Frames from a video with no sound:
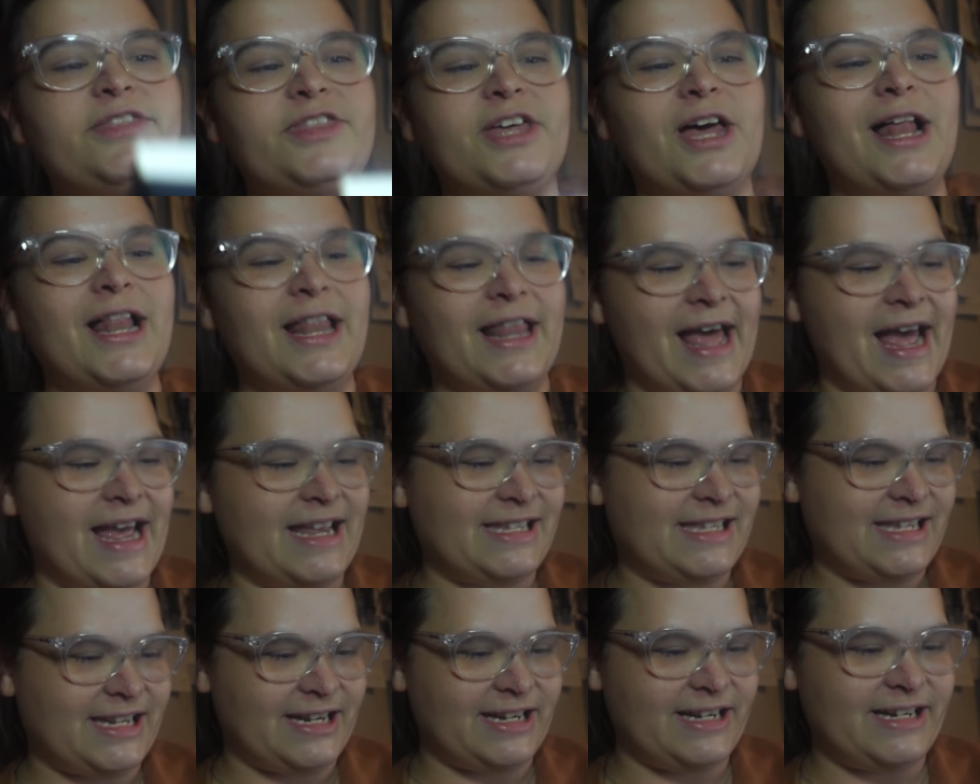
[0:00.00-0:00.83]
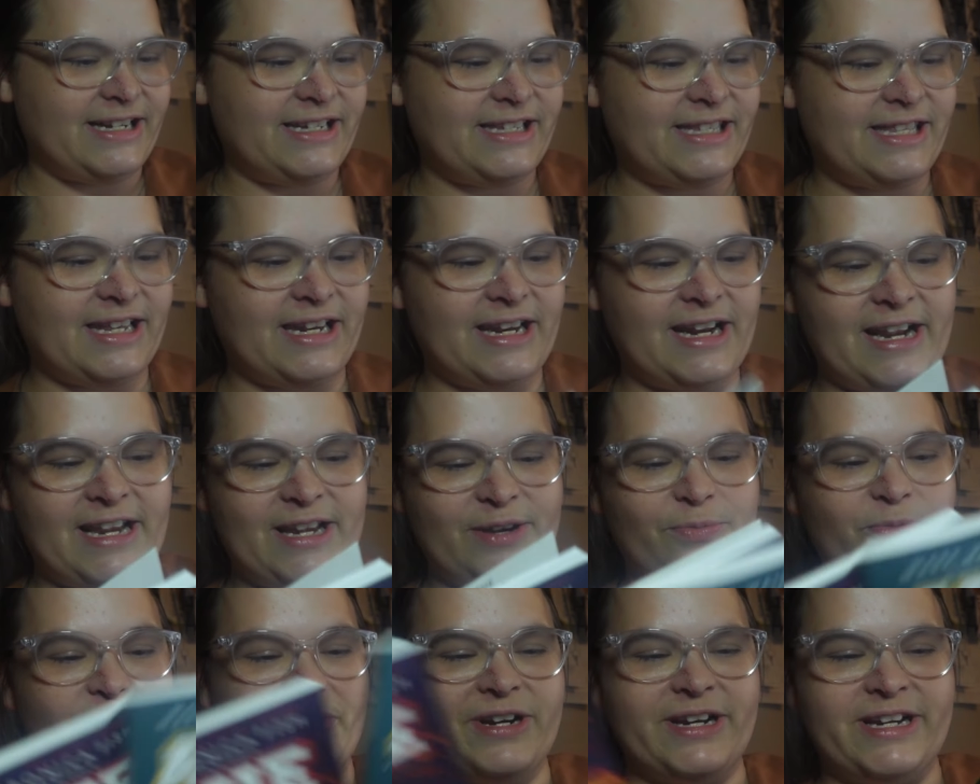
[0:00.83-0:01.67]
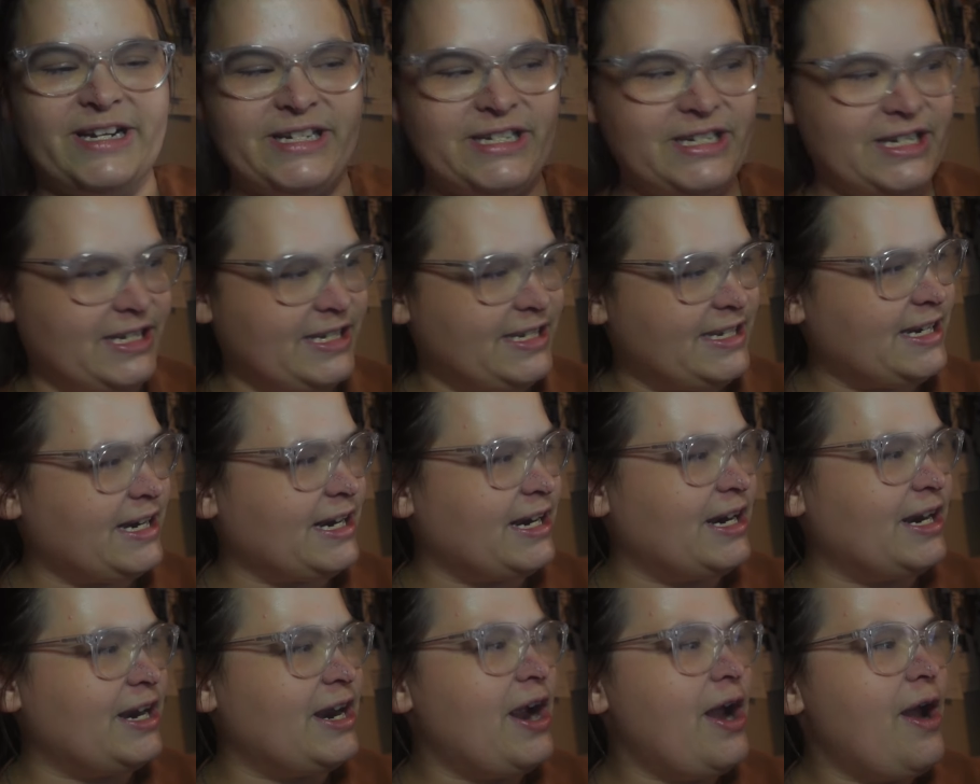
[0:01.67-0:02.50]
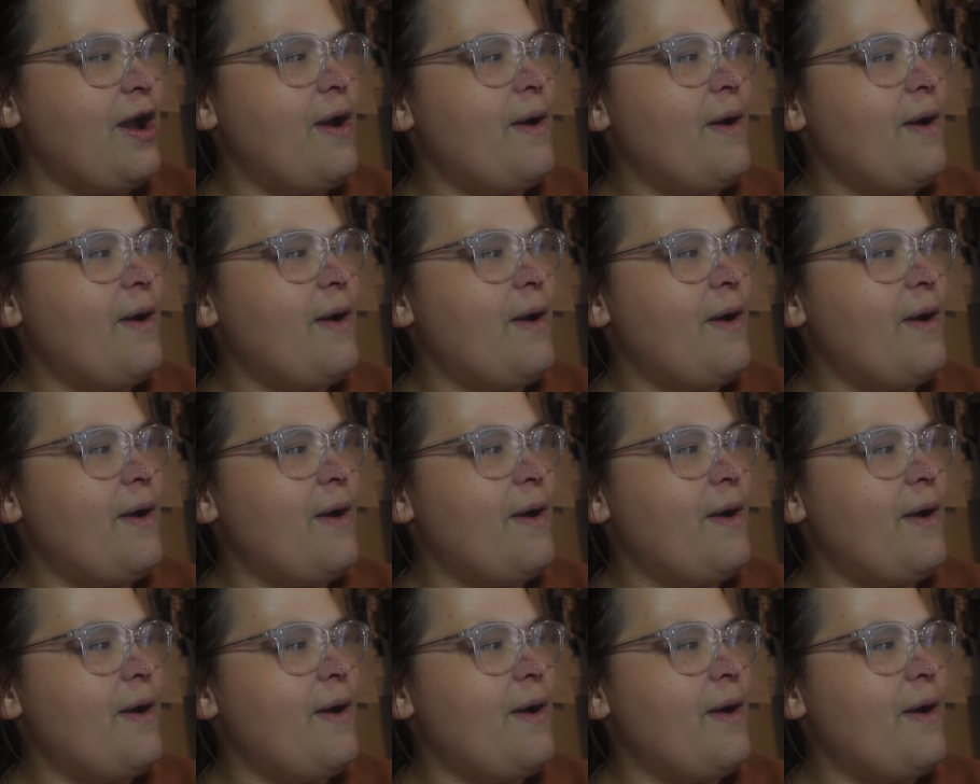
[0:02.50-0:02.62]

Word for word: the last series that I wanted to start